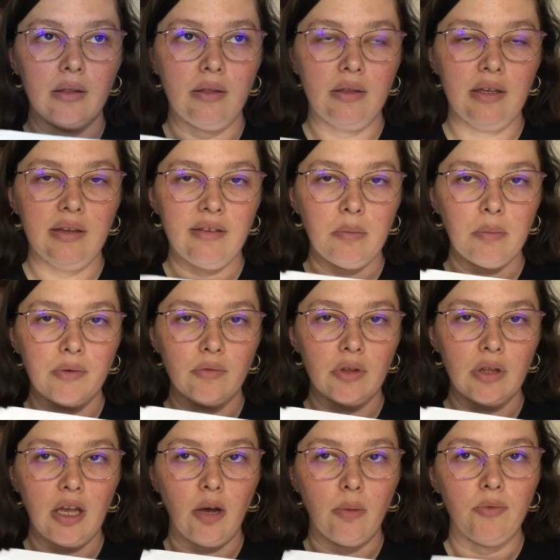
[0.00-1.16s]
These have been really
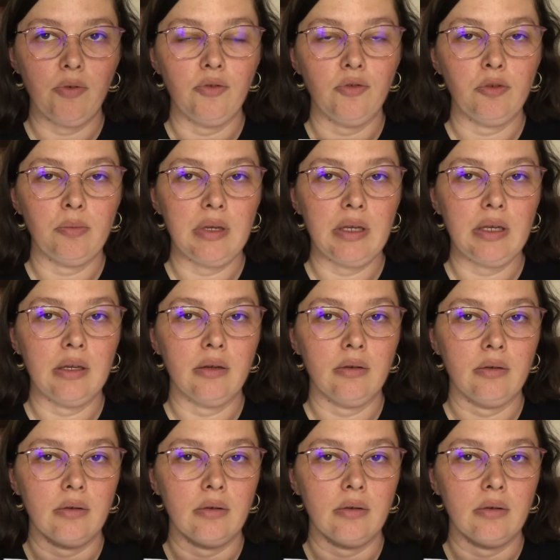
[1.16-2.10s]
helpful for me